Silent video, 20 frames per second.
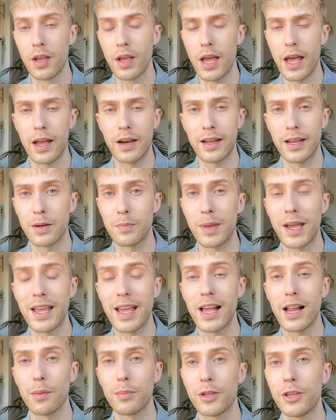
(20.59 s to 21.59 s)
and it may
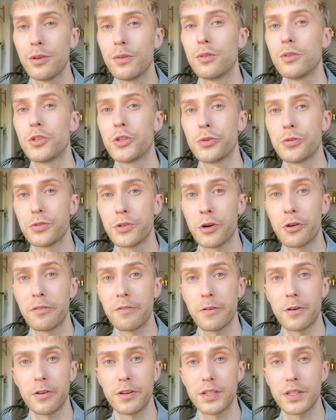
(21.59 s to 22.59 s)
help you to choose your
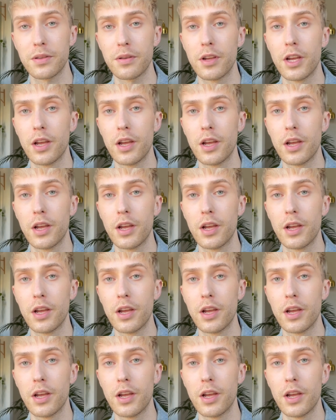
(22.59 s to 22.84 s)
first